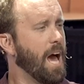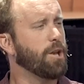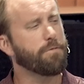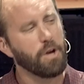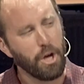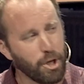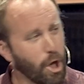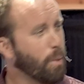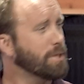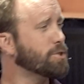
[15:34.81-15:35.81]
And you have
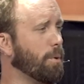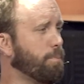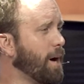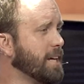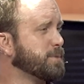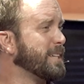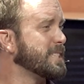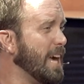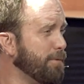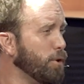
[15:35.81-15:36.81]
no one to impress
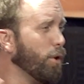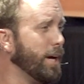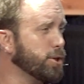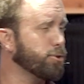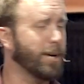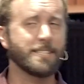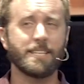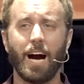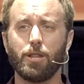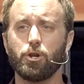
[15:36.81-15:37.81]
because if you are in
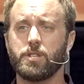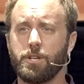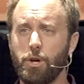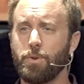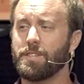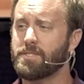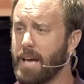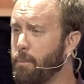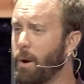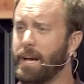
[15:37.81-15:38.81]
Christ, God looks at you the
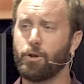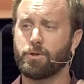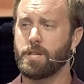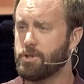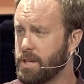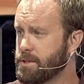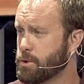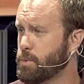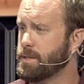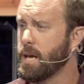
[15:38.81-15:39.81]
same way he looks at
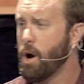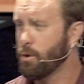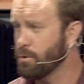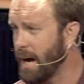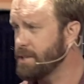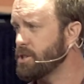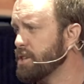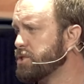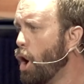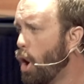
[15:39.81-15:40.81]
Jesus, which is
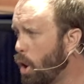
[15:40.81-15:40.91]
righteous,